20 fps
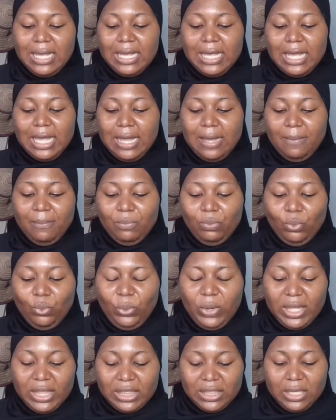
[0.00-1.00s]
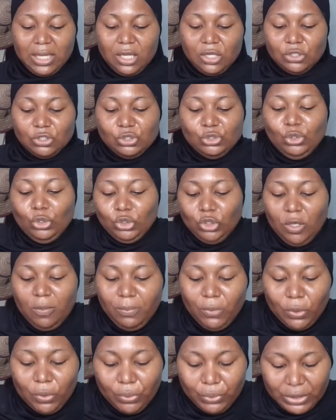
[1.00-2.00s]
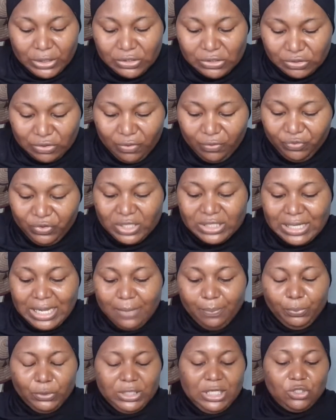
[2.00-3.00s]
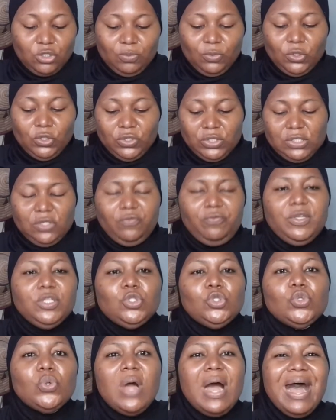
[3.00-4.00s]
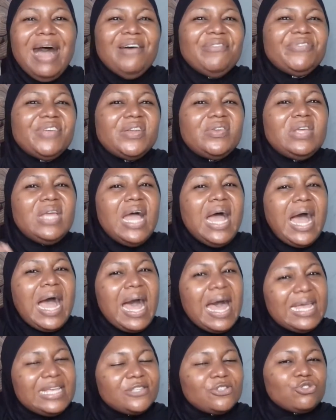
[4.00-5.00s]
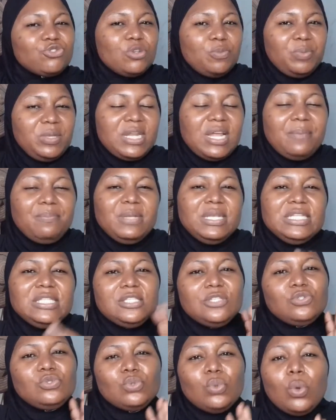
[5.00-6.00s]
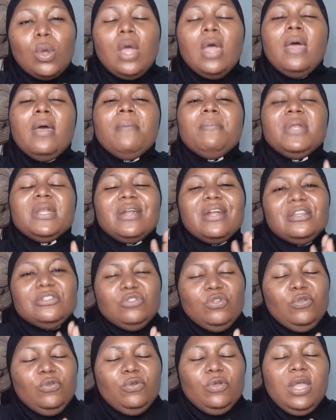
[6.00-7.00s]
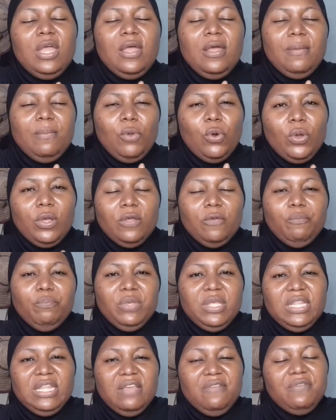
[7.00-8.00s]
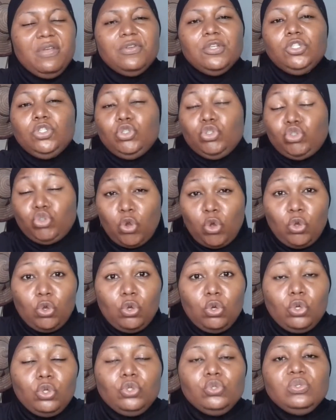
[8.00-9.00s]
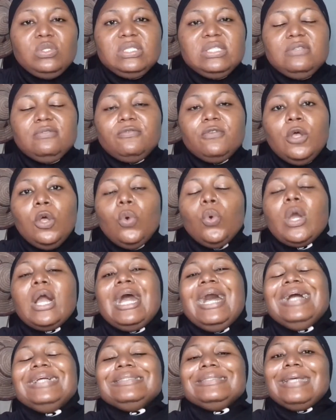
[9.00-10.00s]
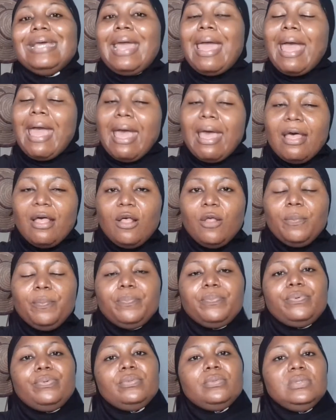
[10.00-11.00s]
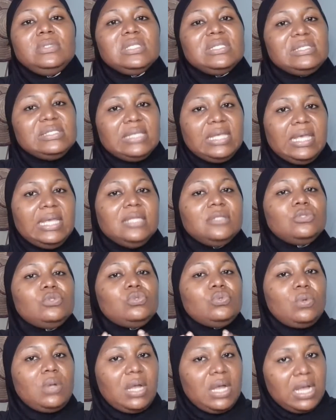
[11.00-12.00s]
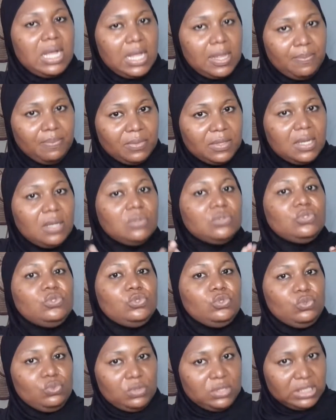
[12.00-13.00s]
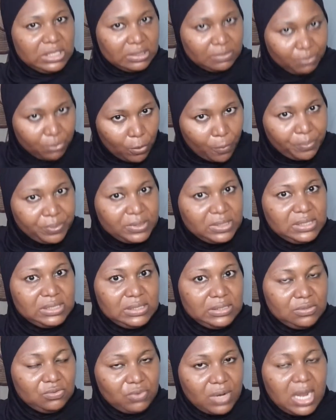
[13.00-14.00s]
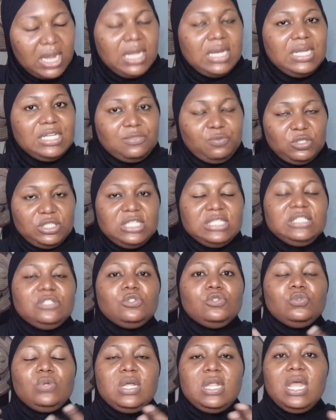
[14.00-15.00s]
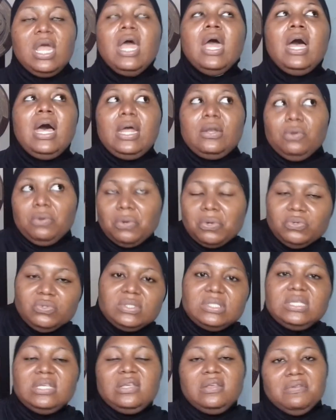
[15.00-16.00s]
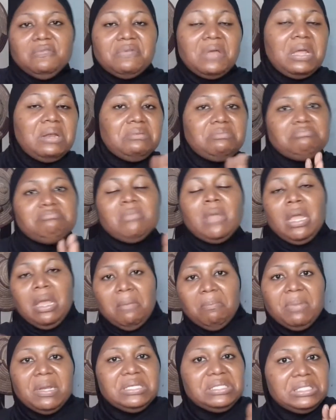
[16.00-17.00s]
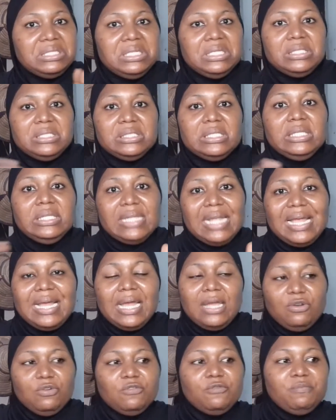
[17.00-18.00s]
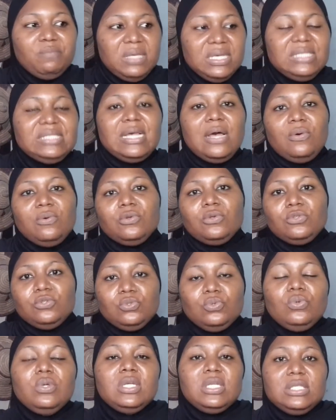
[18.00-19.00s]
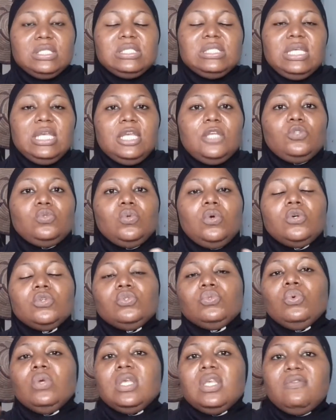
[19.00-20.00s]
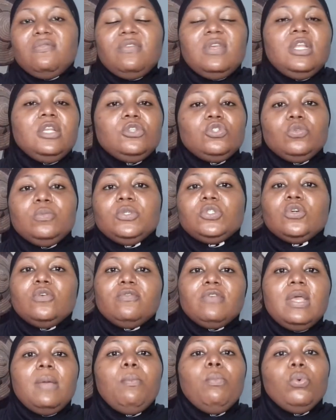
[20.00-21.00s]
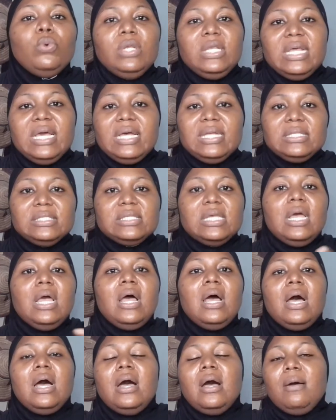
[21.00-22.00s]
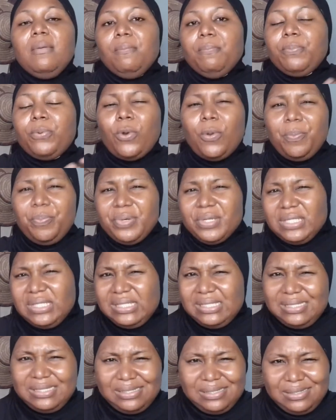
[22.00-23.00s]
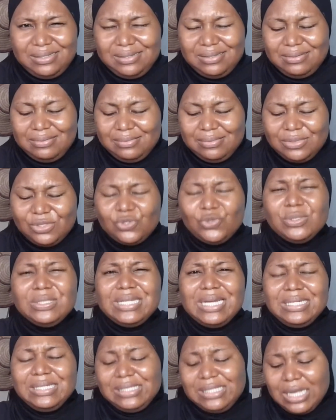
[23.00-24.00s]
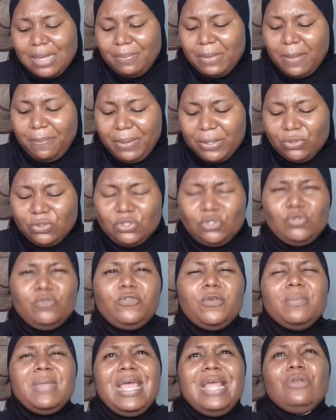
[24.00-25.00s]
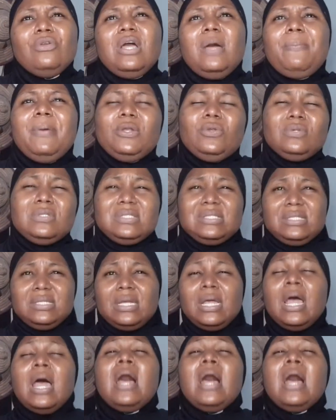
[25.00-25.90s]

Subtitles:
with sodium lauryl sulfate and potassium lauryl sulfate, you have very high stripping ability. So mineral oil being a very strong occlusive can help the skin to calm down, soothing properties, right? In as much as it's also an occlusive, and placing it in that kind of mix, I would also say it will also give a little bit of emollient property. So that is it about Panoxy. So for me, I look at Panoxy